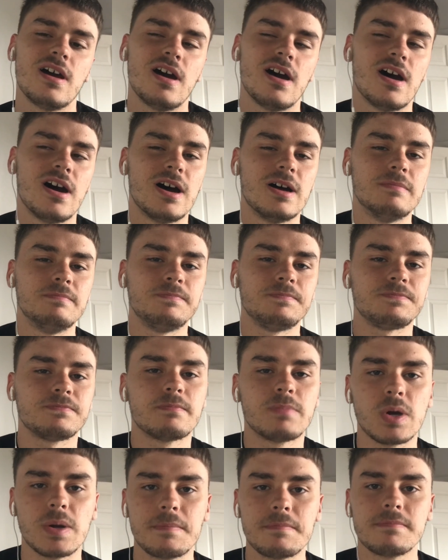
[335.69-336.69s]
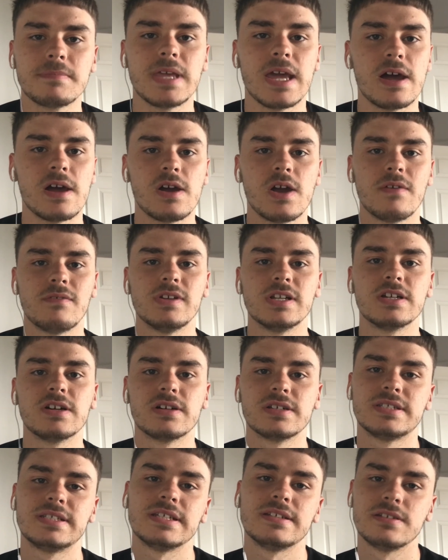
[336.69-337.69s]
But yeah, hopefully you
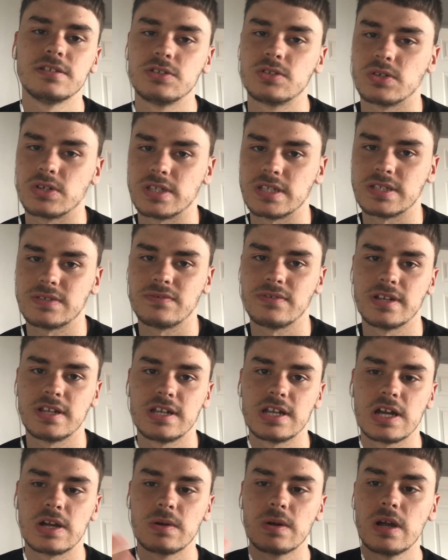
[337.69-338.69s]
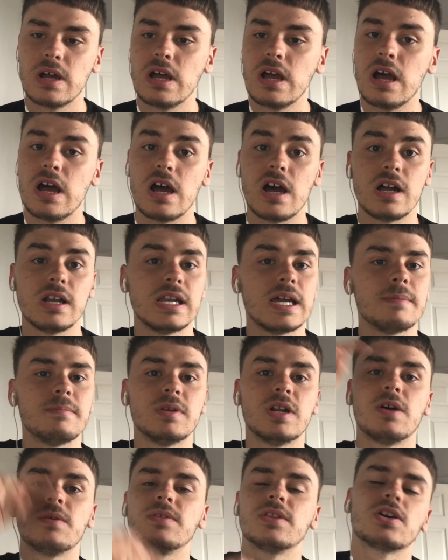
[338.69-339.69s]
guys did enjoy this video. Let me
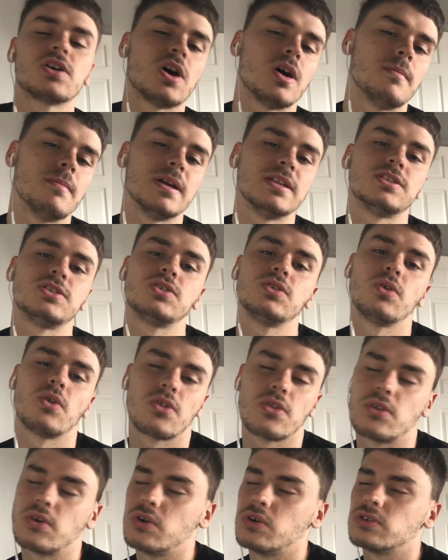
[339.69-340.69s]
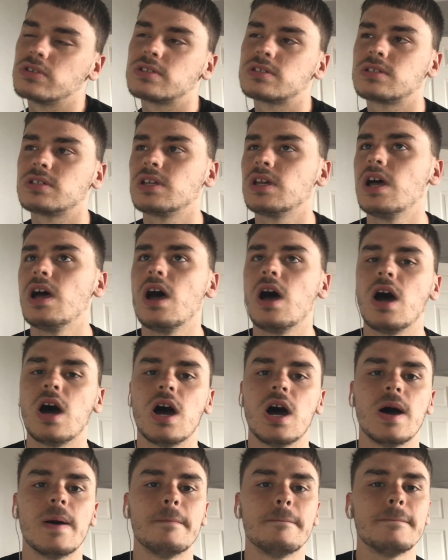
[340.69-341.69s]
know in the comments your thoughts
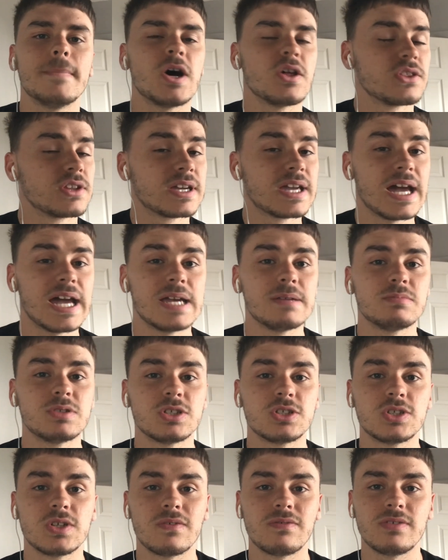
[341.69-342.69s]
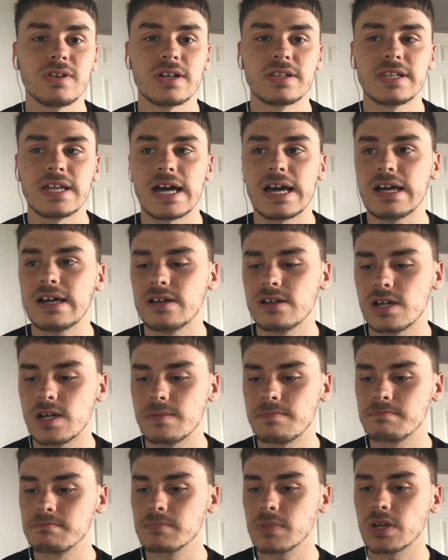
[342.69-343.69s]
on the games and stuff like that.
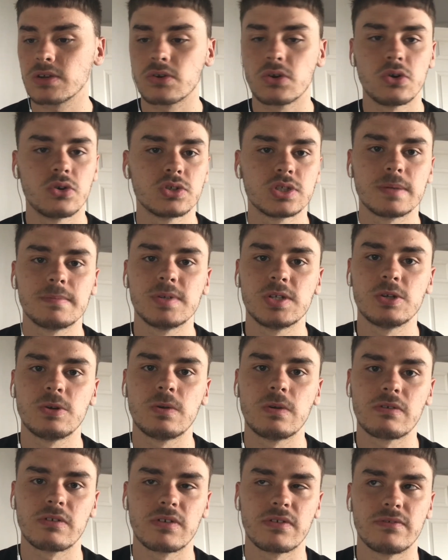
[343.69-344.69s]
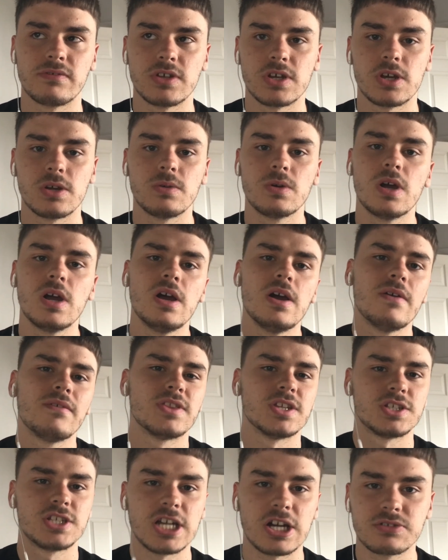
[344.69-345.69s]
Of course, I'll be doing a review for
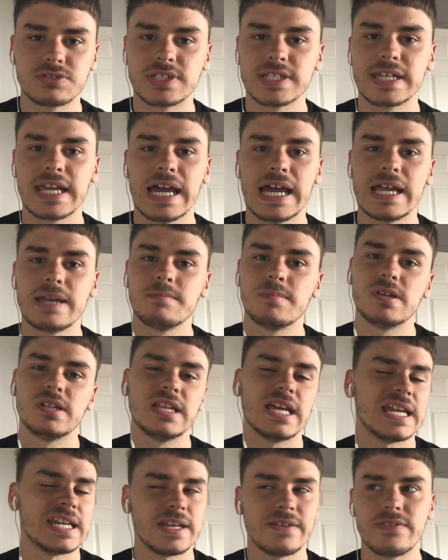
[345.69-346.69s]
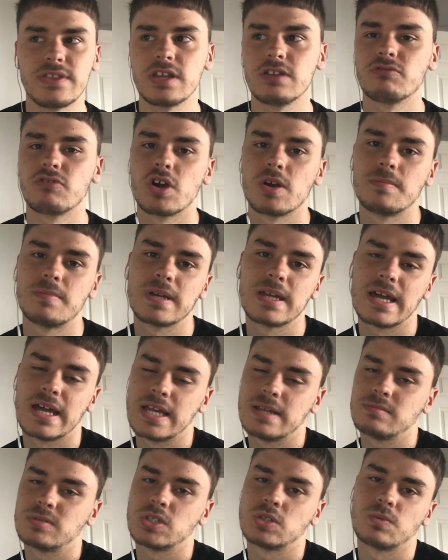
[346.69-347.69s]
the Chelsea game and any of the Europa
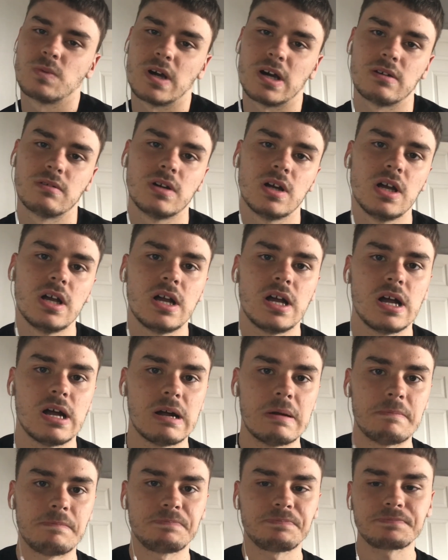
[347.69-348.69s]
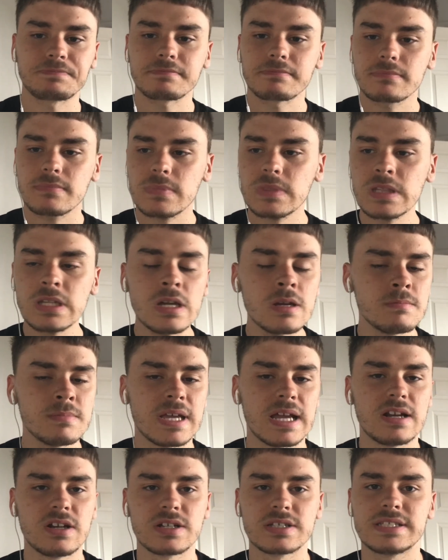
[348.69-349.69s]
games as well.
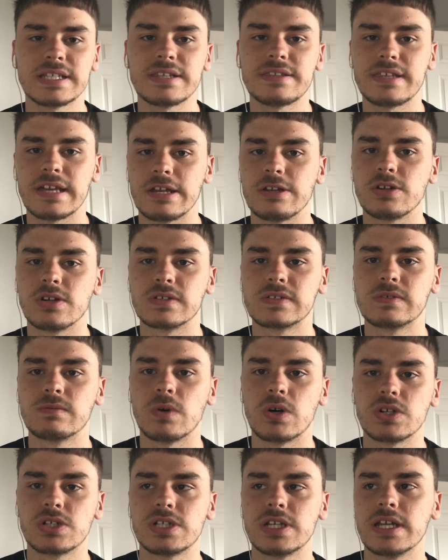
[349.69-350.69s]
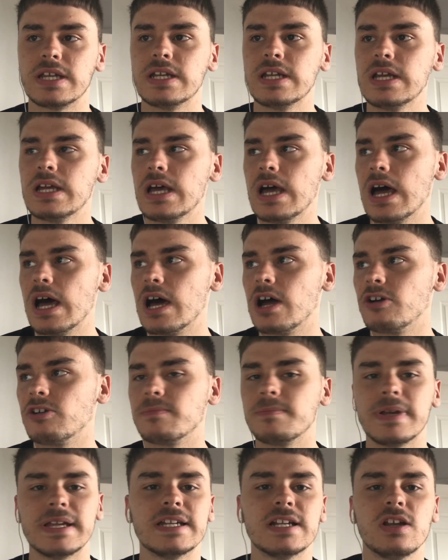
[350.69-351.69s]
Yeah, like I said, thank you guys for watching. It would
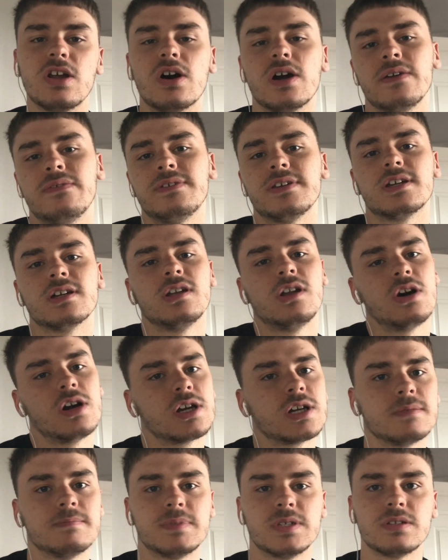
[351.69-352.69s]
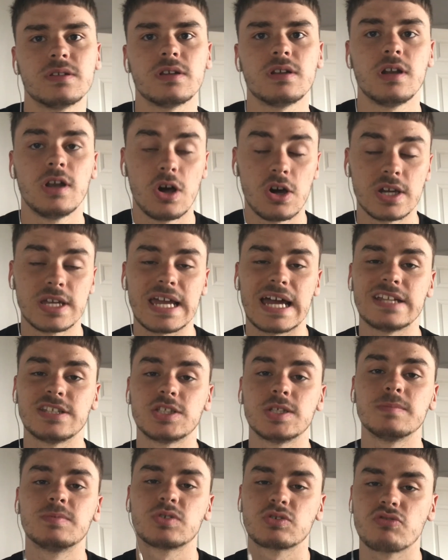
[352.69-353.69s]
mean a lot if you can like and
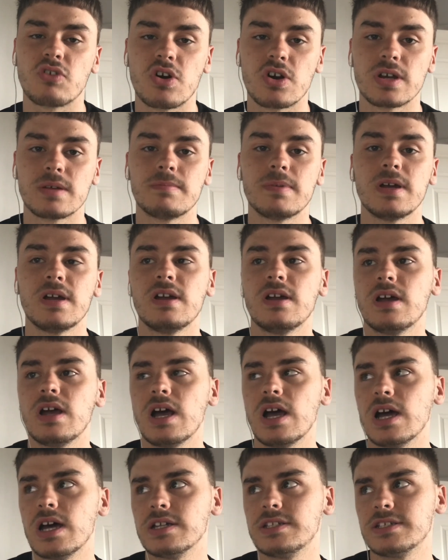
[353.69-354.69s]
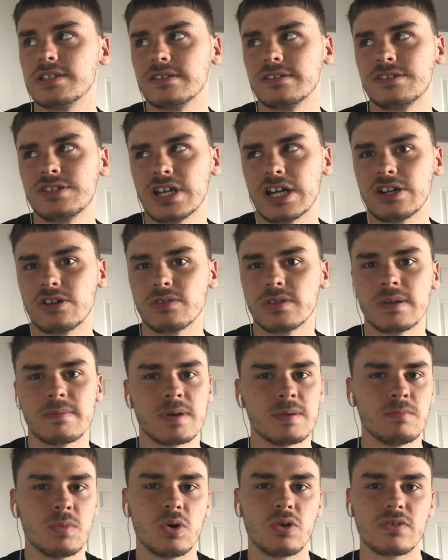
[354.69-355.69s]
subscribe to the channel. There'll
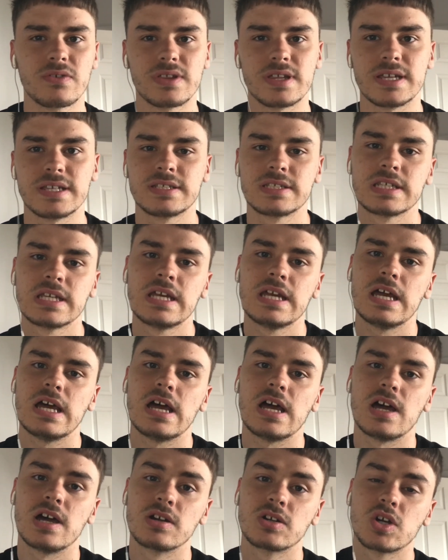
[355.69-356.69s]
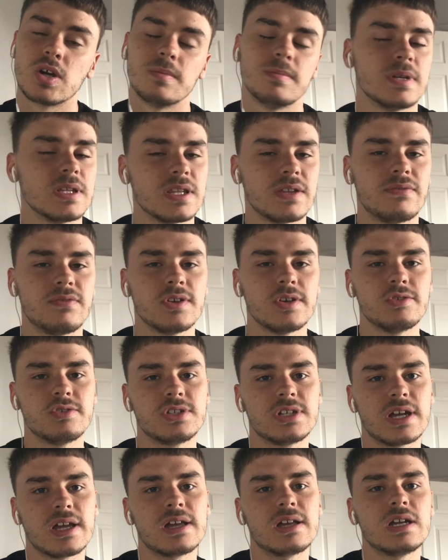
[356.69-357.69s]
be more of this coming in the
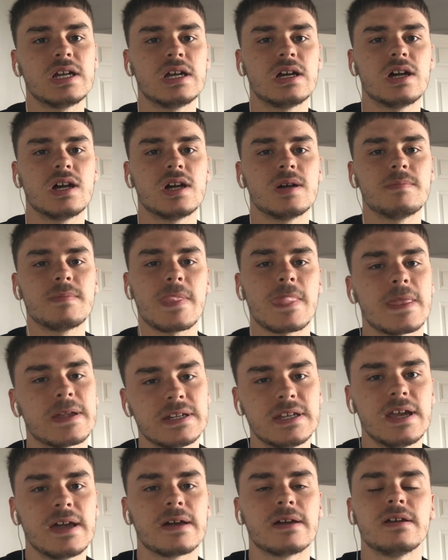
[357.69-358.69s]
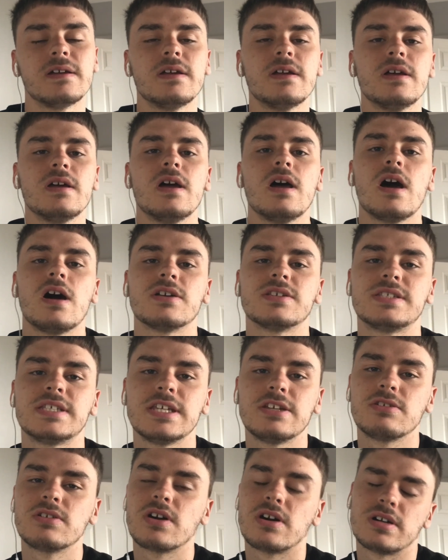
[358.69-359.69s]
future. And yeah, I'll
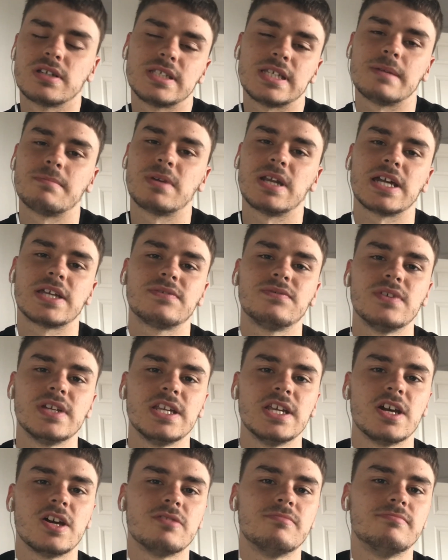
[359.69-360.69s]
see you guys in my next video.